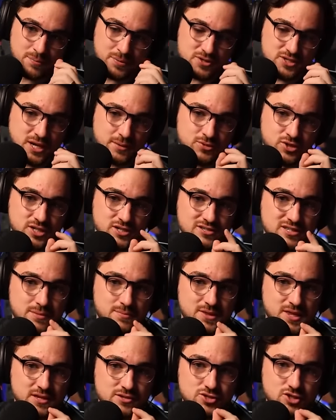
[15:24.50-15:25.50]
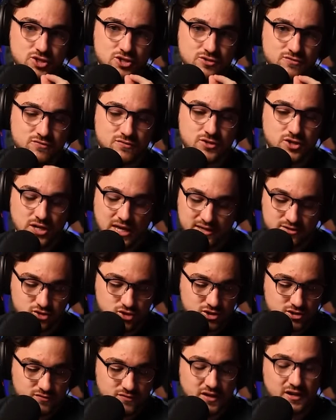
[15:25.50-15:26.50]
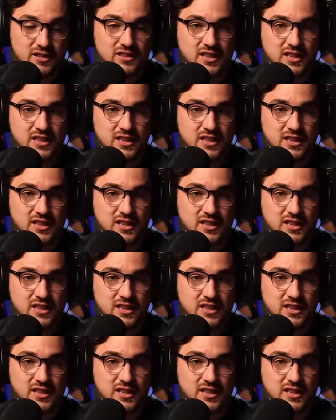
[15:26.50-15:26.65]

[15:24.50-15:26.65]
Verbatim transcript: perception is that Bethesda just is just very